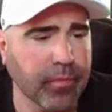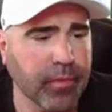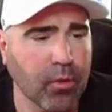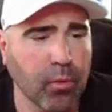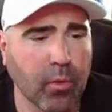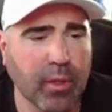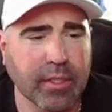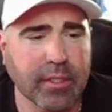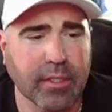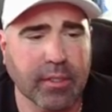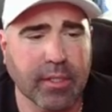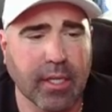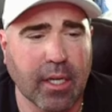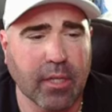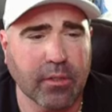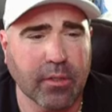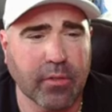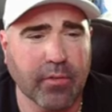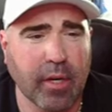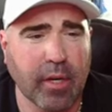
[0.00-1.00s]
twenty-six
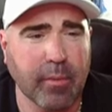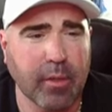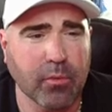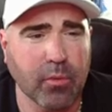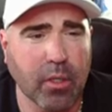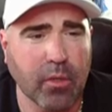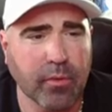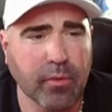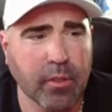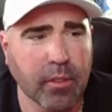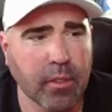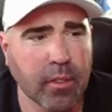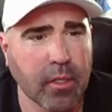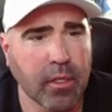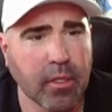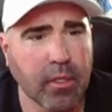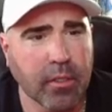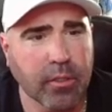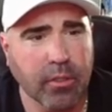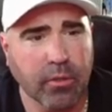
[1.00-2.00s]
thousand dollars divided by twelve.
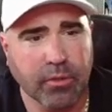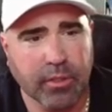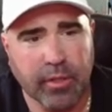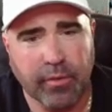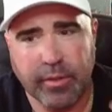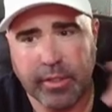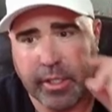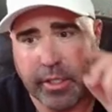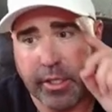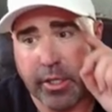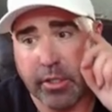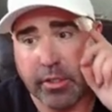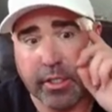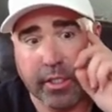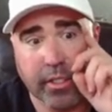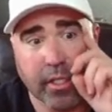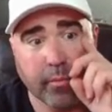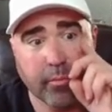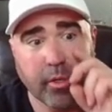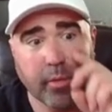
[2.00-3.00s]
So seventeen years,
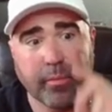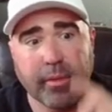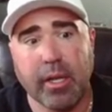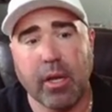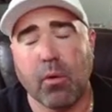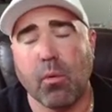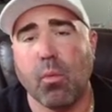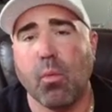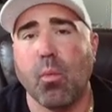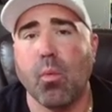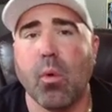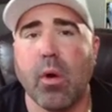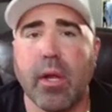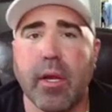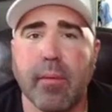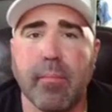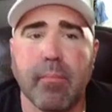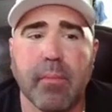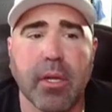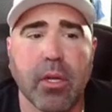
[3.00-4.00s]
that's going to put me at
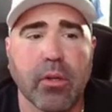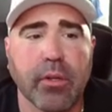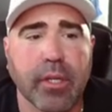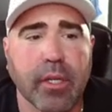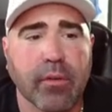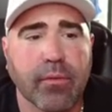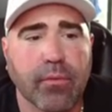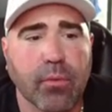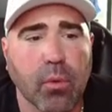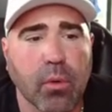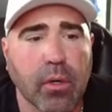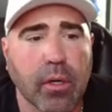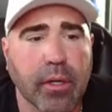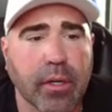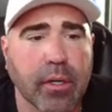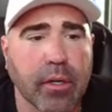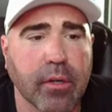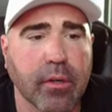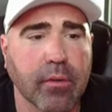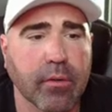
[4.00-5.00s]
one million four
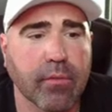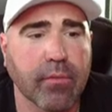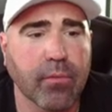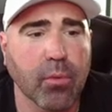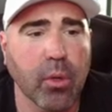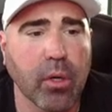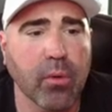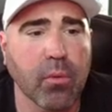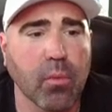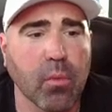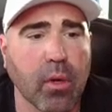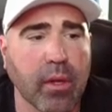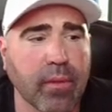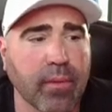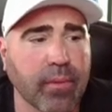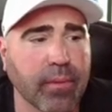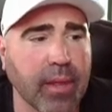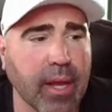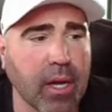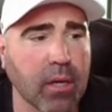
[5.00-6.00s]
hundred forty-one
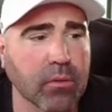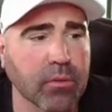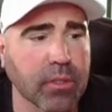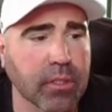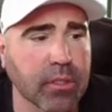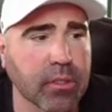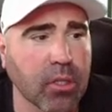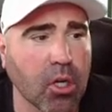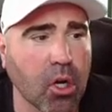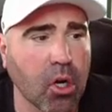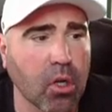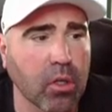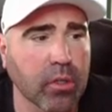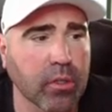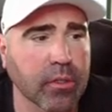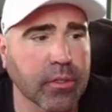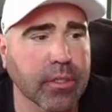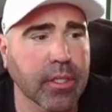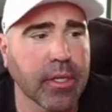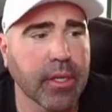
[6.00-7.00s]
thousand
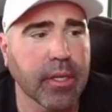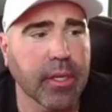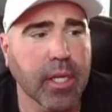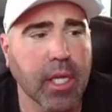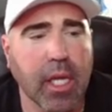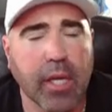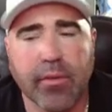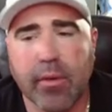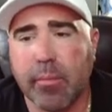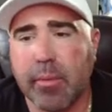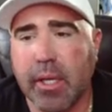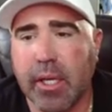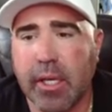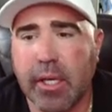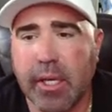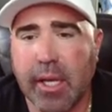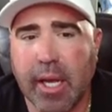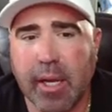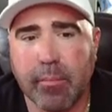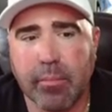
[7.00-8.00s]
dollars if I'm
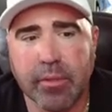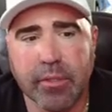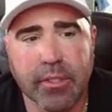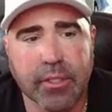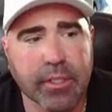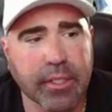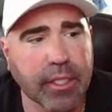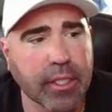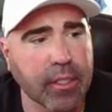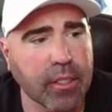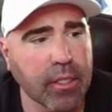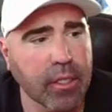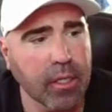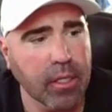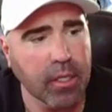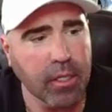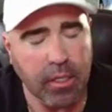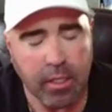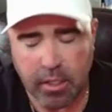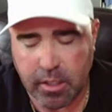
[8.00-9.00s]
getting nine percent.
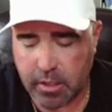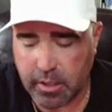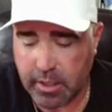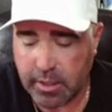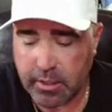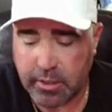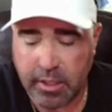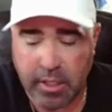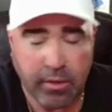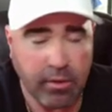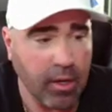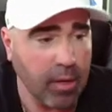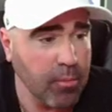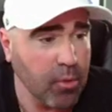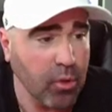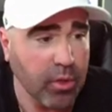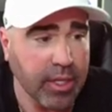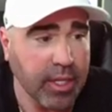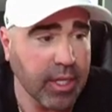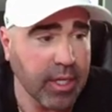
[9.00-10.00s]
Let's say I'm
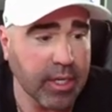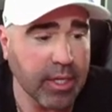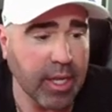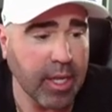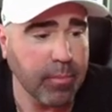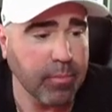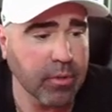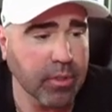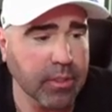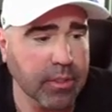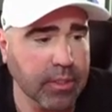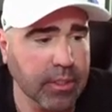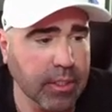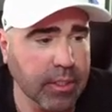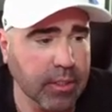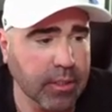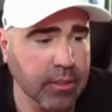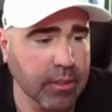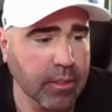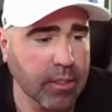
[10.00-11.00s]
only getting eight
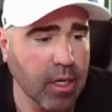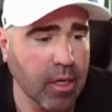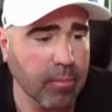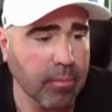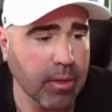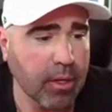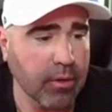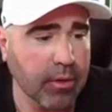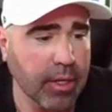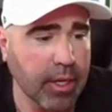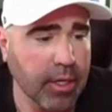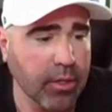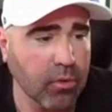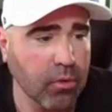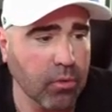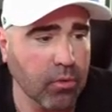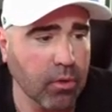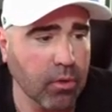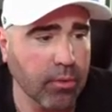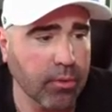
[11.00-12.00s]
percent compound
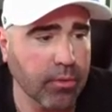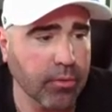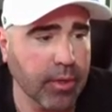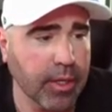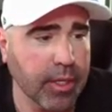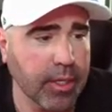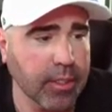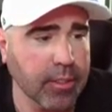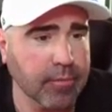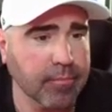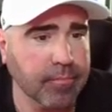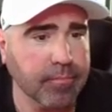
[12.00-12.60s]
annual growth rate.